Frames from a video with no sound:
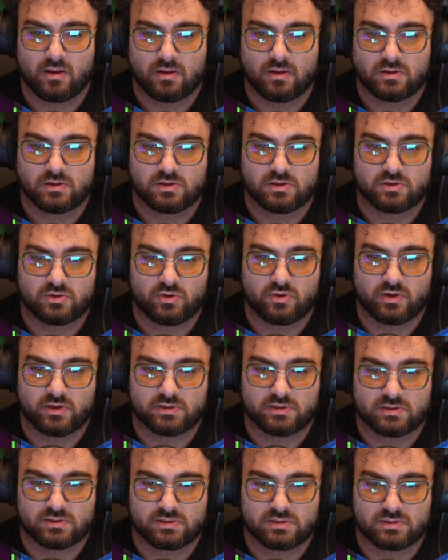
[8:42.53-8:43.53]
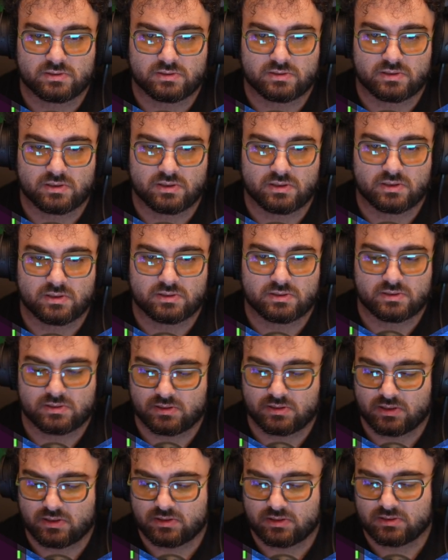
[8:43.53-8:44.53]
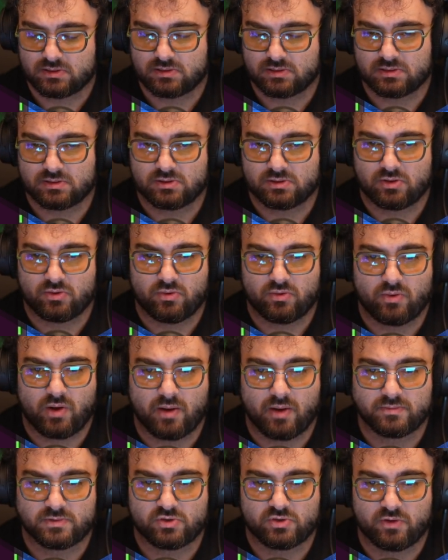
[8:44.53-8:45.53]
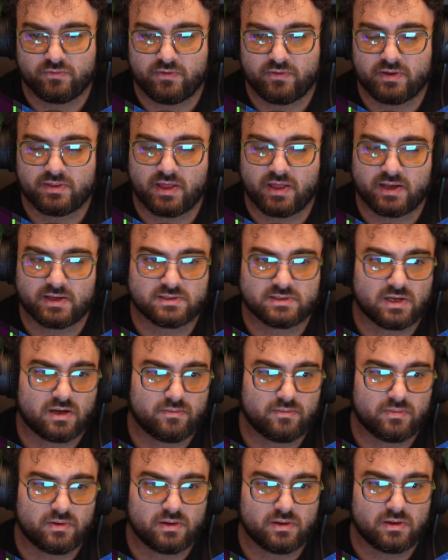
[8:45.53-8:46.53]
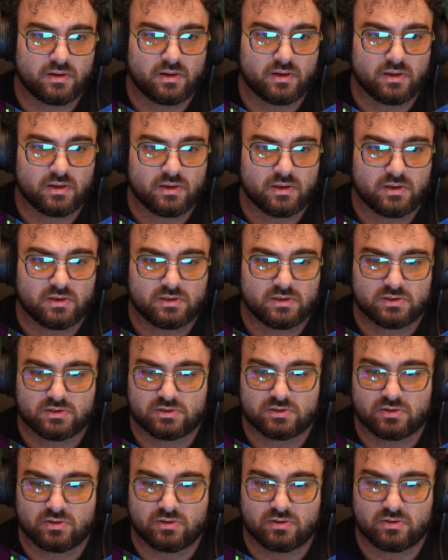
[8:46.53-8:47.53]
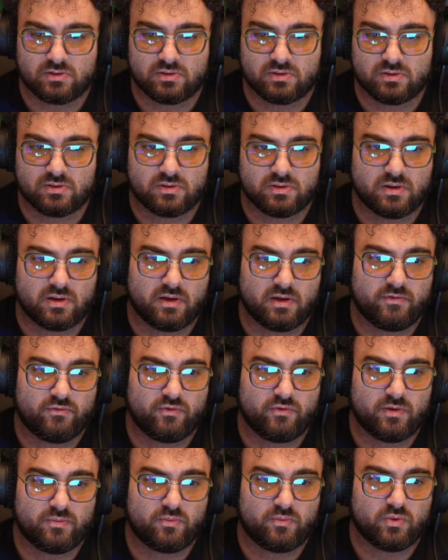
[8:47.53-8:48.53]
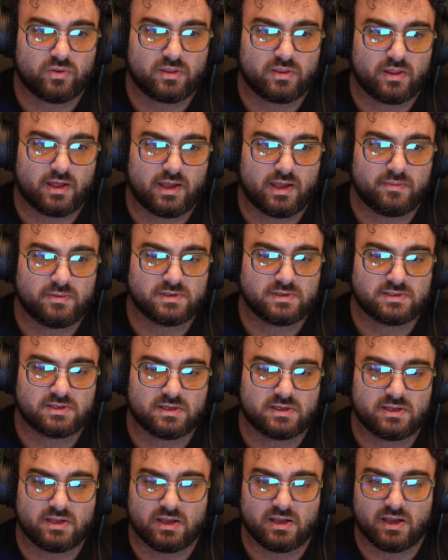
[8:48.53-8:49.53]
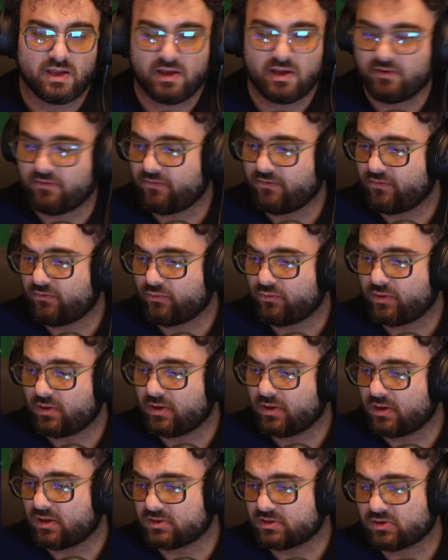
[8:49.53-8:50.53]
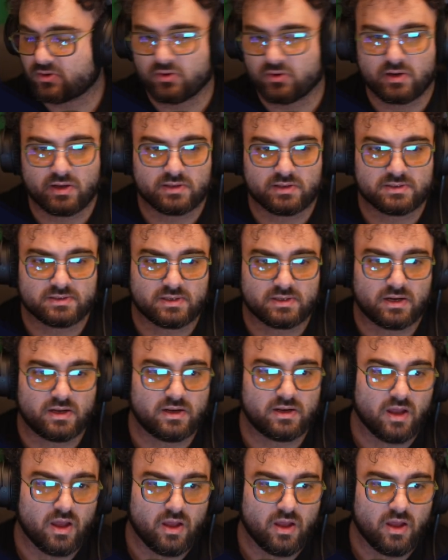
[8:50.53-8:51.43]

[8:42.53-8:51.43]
So it's 6. So I'm solving the example. So if we put the ABCDEF, it's correct screen.